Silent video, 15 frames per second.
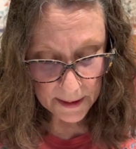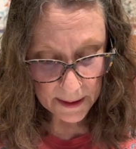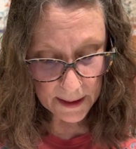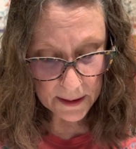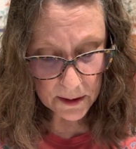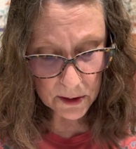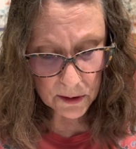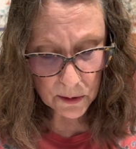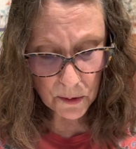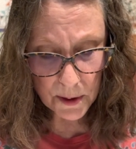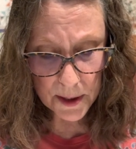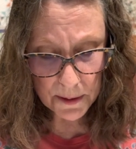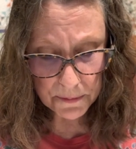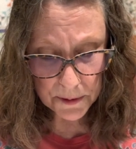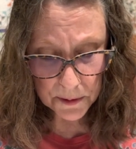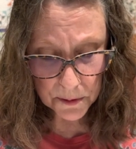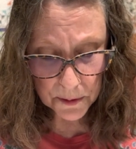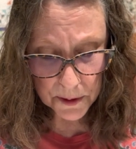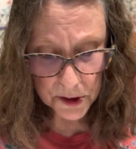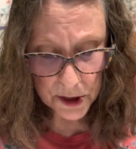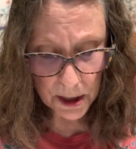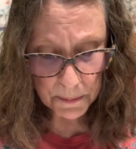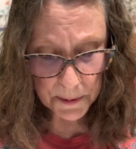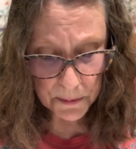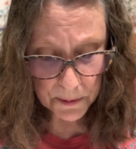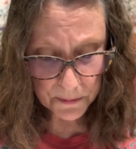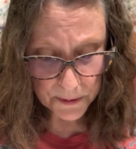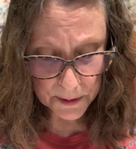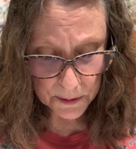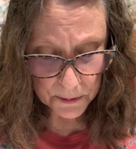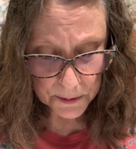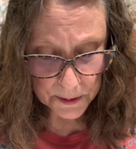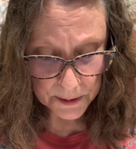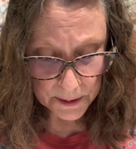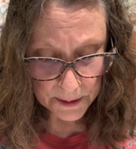And the glory of the Lord shall be revealed,